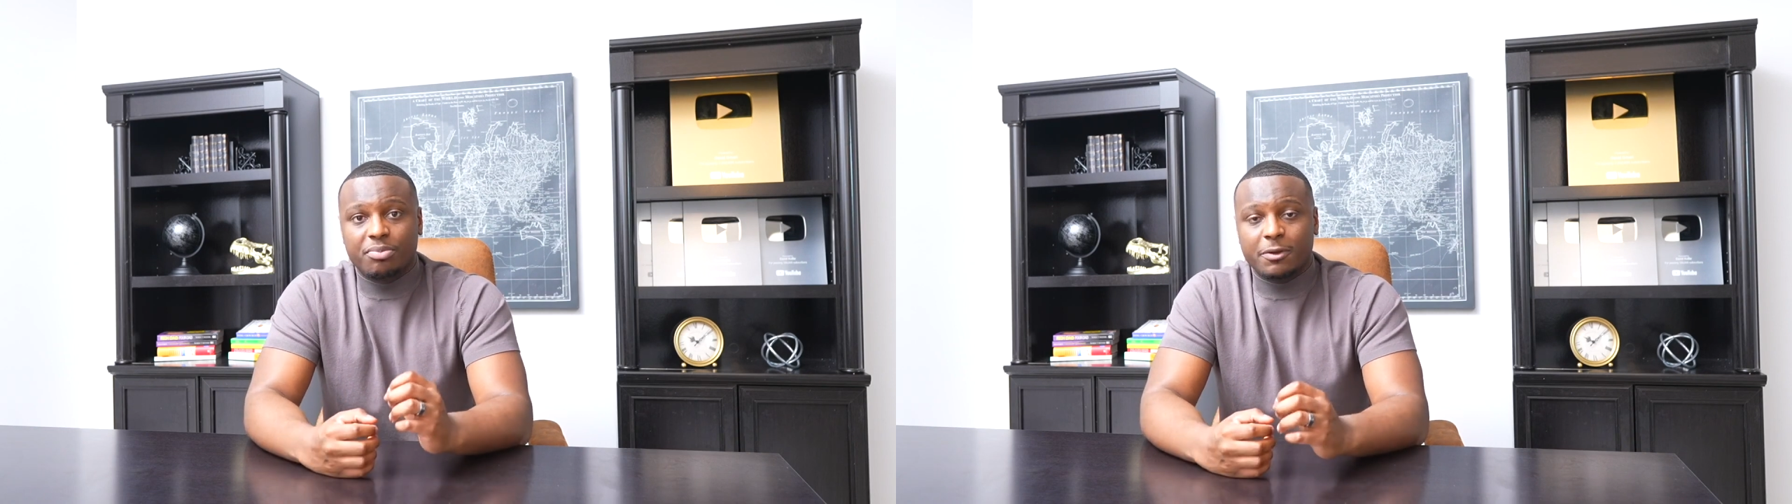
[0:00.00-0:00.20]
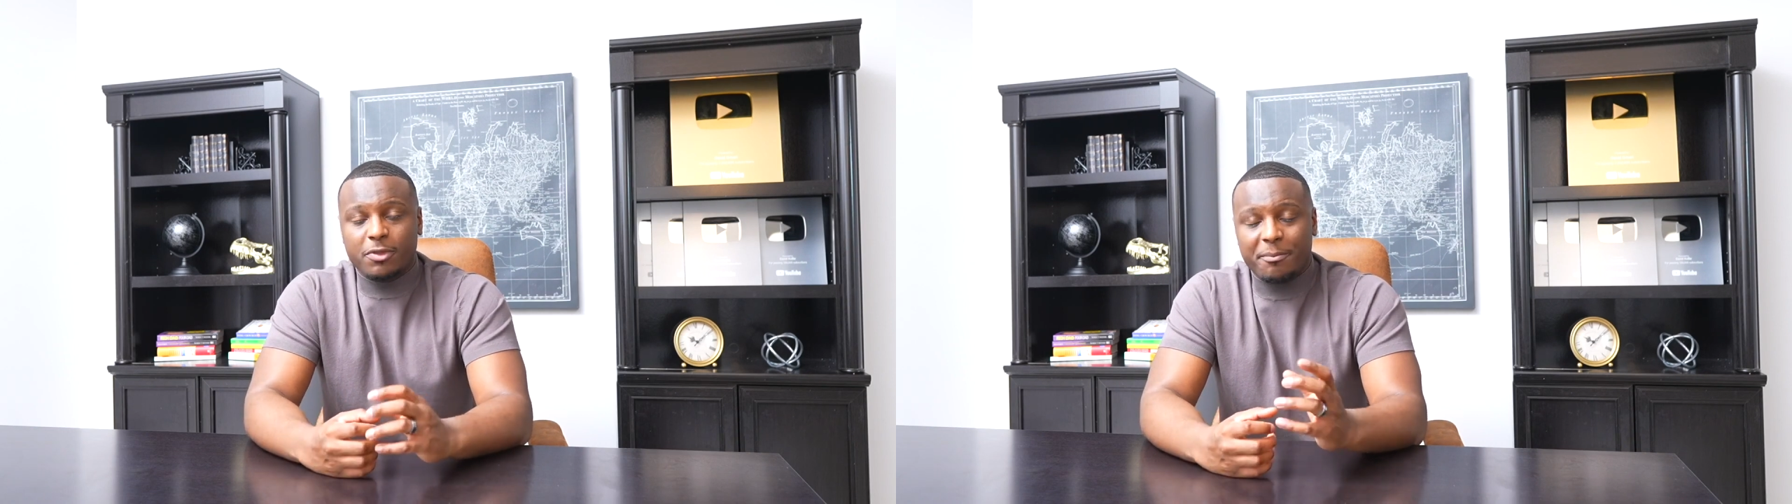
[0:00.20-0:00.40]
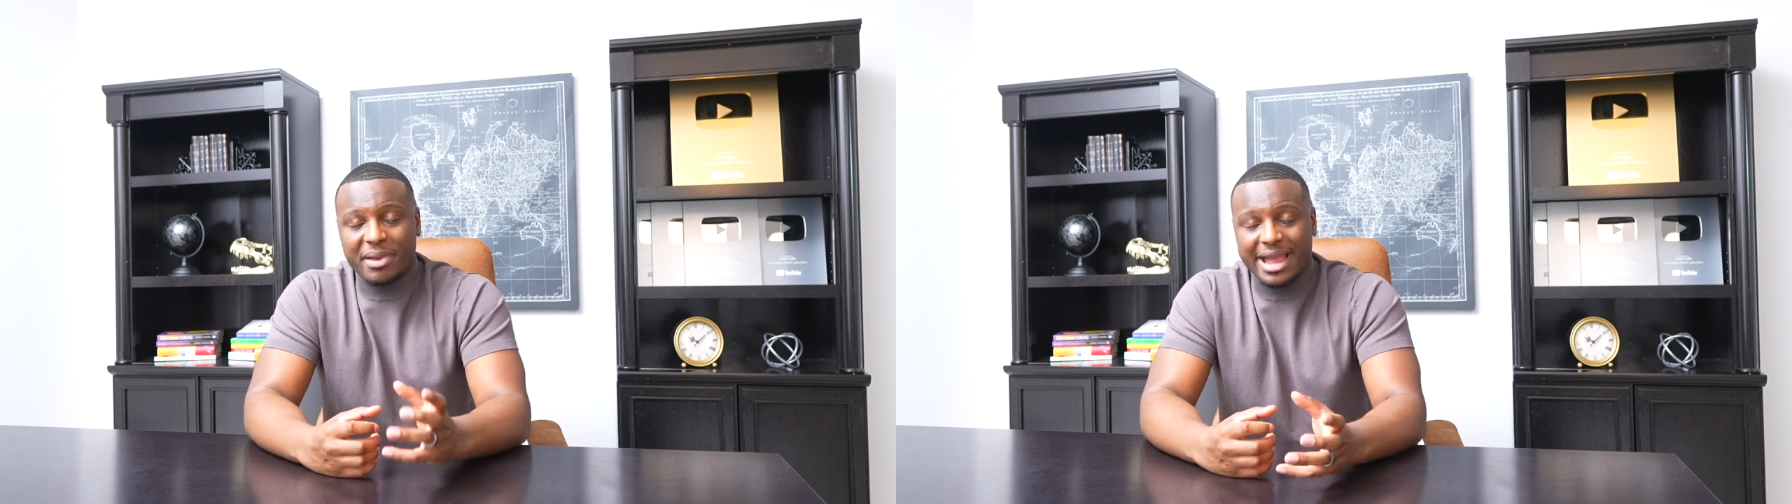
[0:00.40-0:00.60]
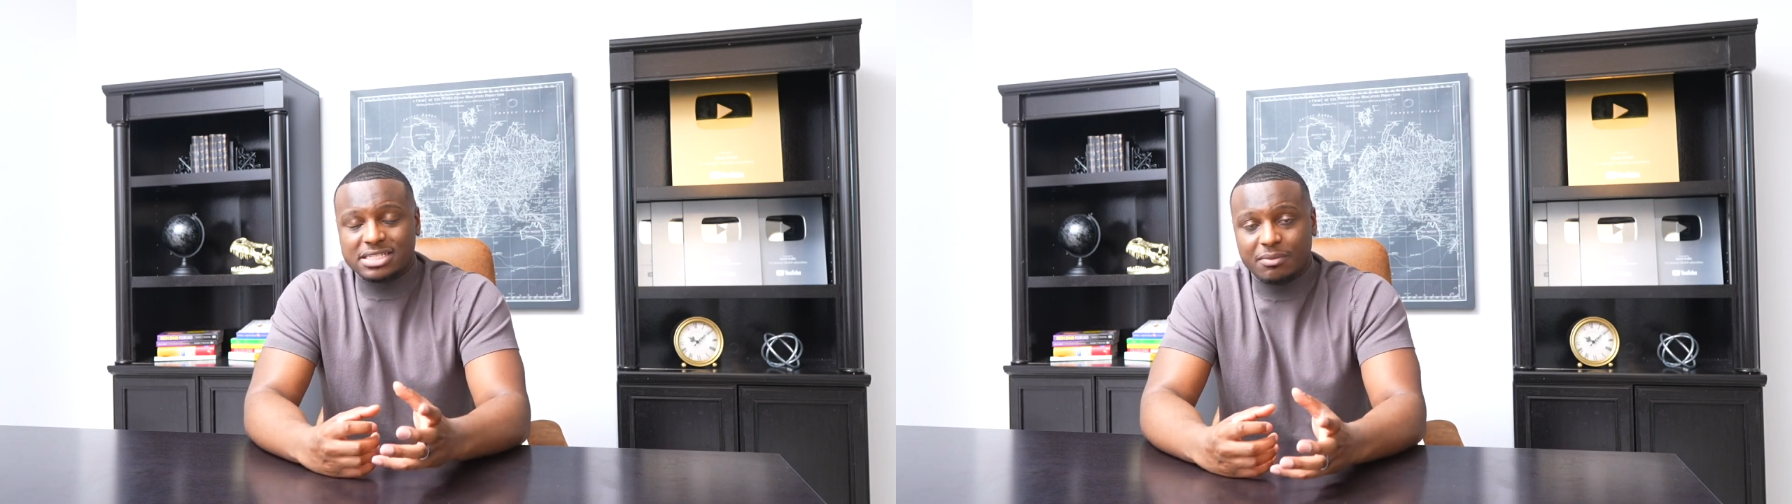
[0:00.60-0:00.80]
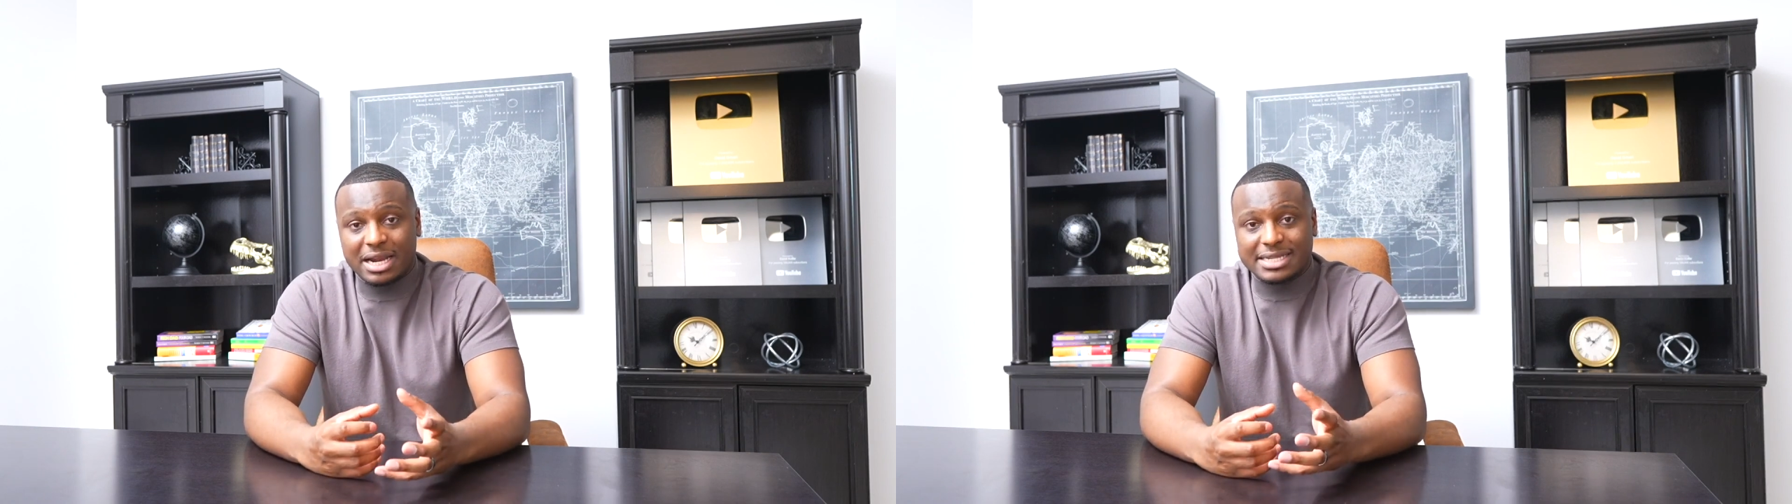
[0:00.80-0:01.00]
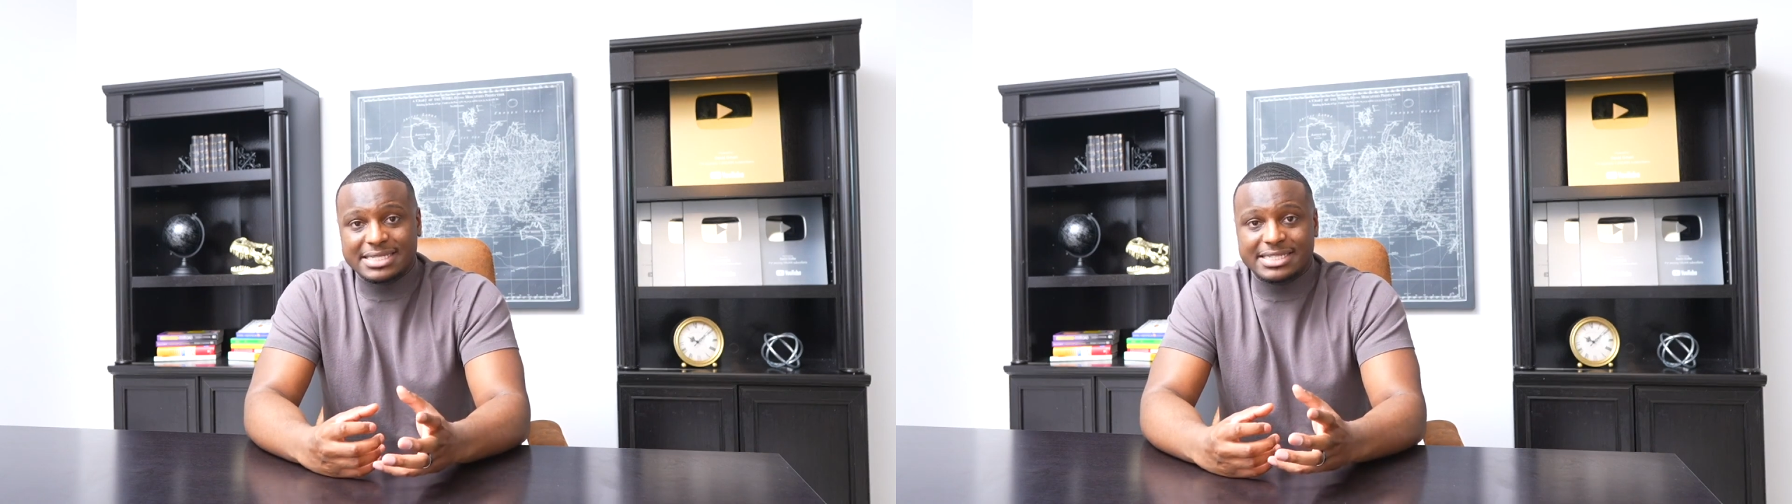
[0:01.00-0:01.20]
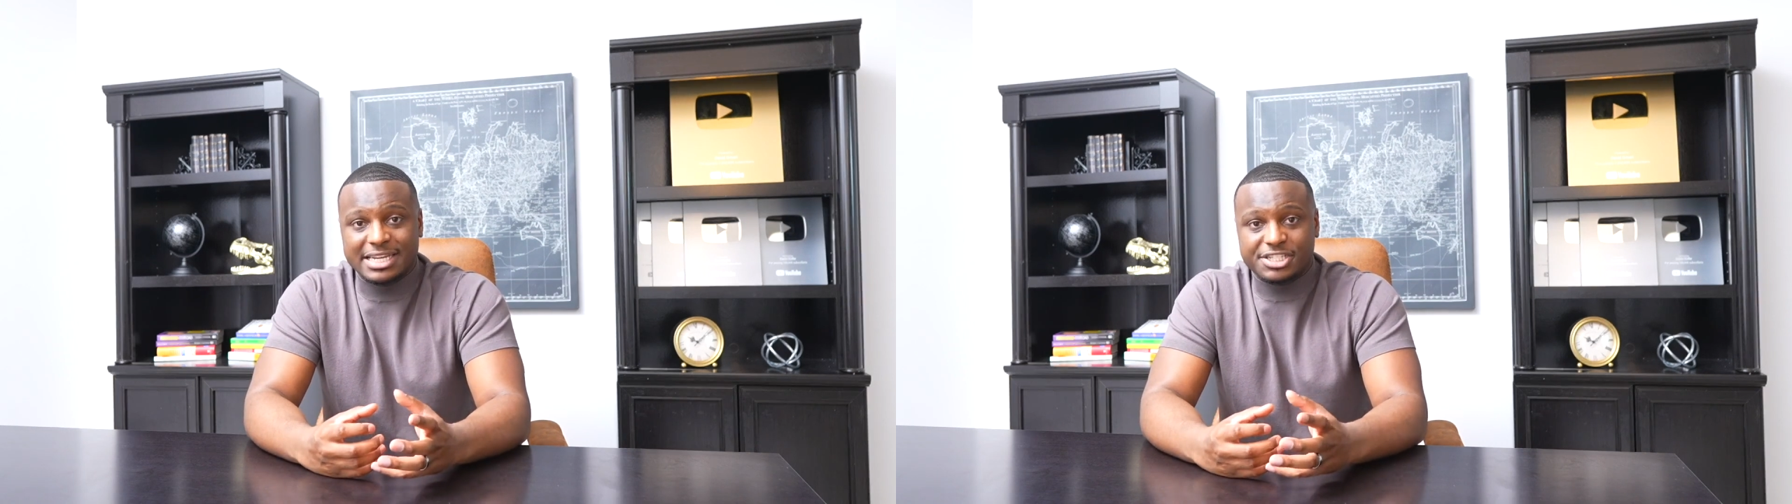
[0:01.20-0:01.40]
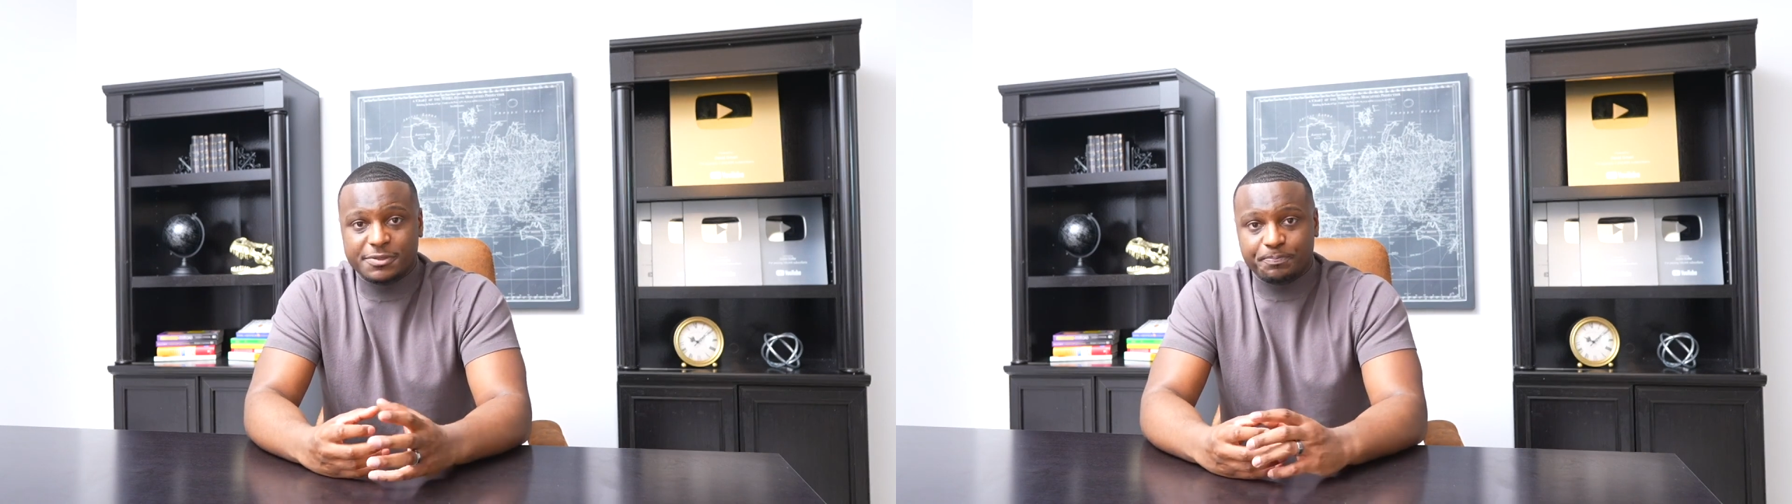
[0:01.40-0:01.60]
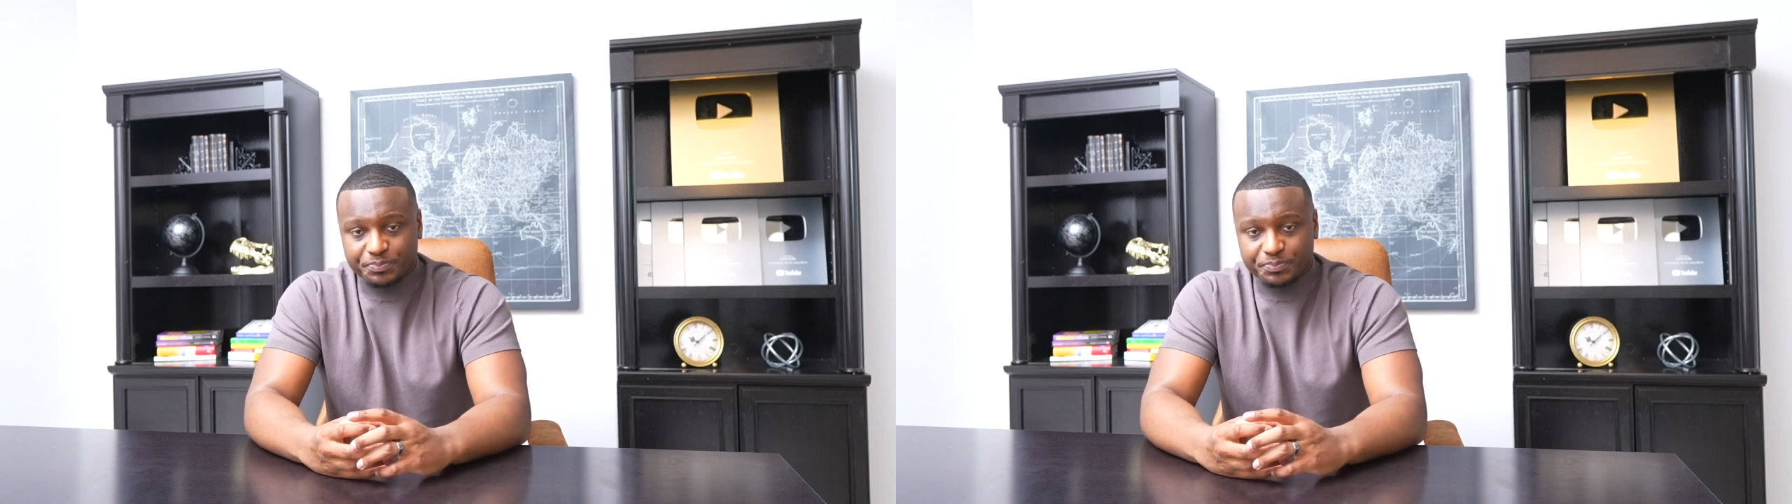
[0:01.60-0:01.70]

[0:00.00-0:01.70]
But back to monetization.